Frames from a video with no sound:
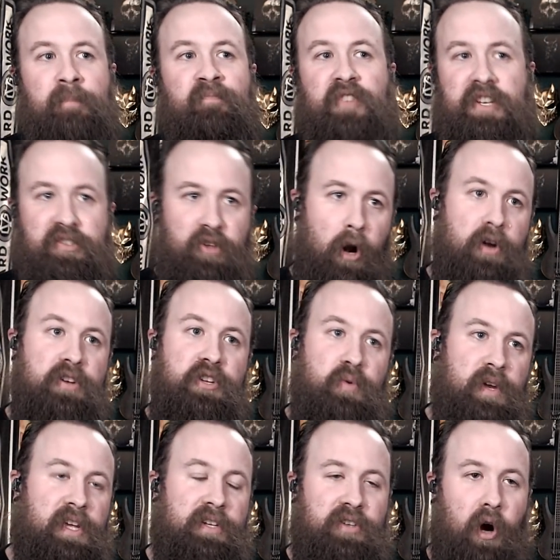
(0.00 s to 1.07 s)
They started
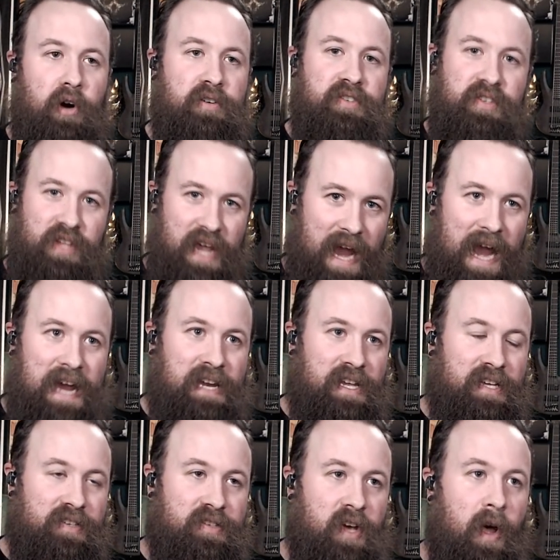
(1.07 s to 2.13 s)
doing guitars in the
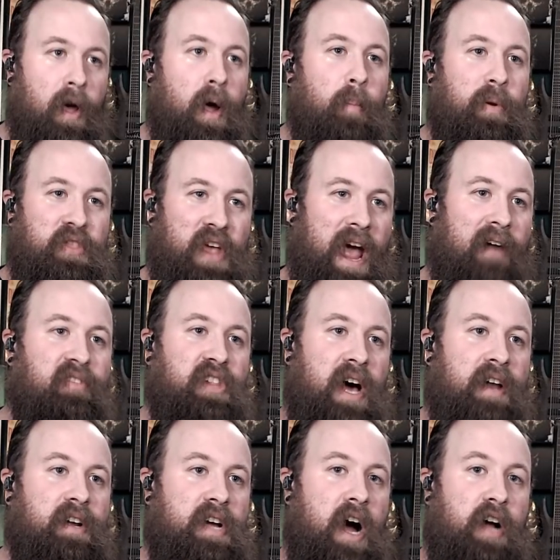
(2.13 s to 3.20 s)
80s, but they have a
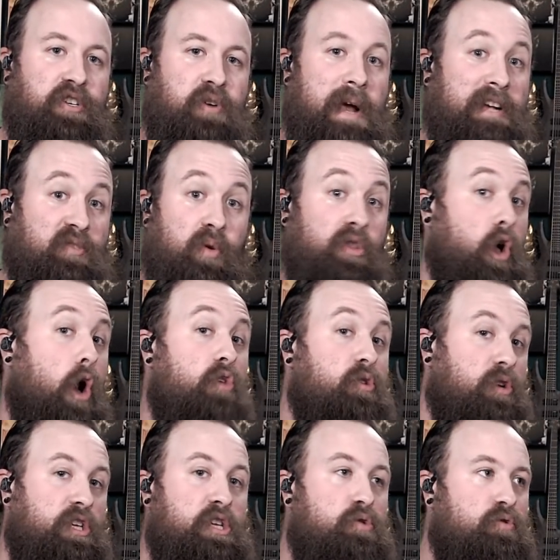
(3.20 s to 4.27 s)
lot of contracts with other
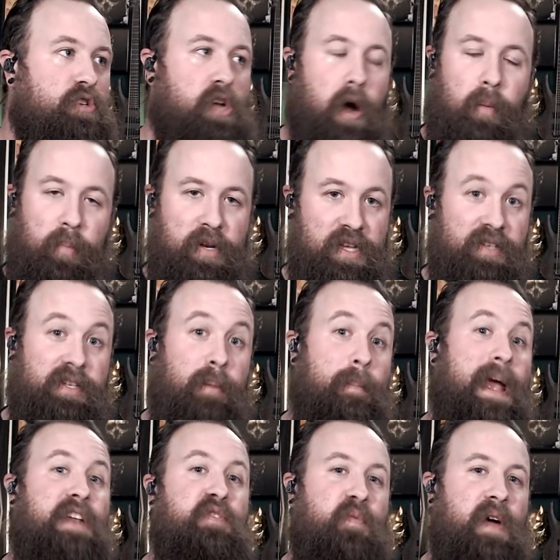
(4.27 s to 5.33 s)
huge companies to
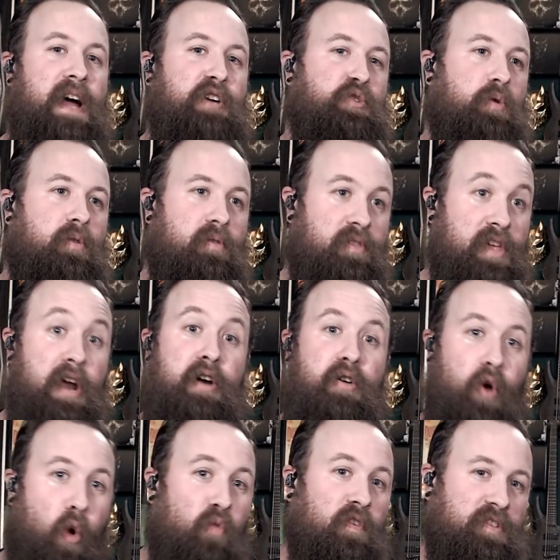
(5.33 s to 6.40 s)
manufacture
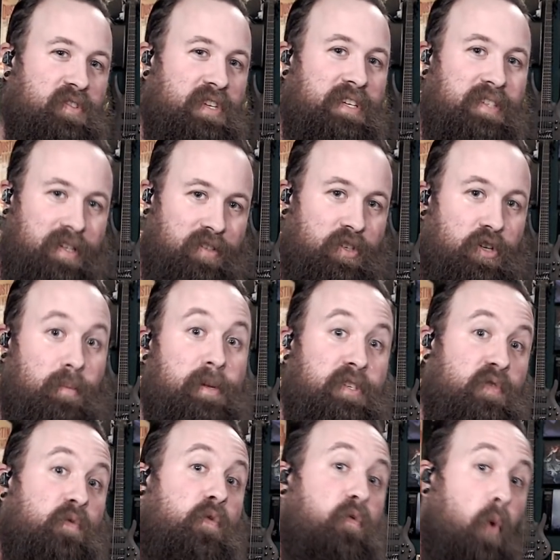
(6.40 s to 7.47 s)
their overseas instruments
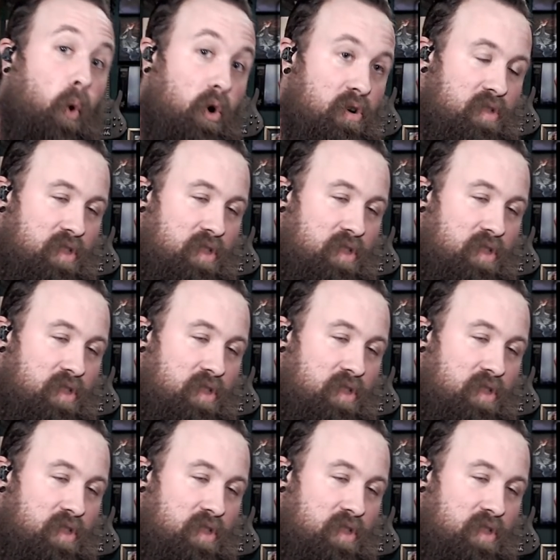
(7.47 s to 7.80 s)
for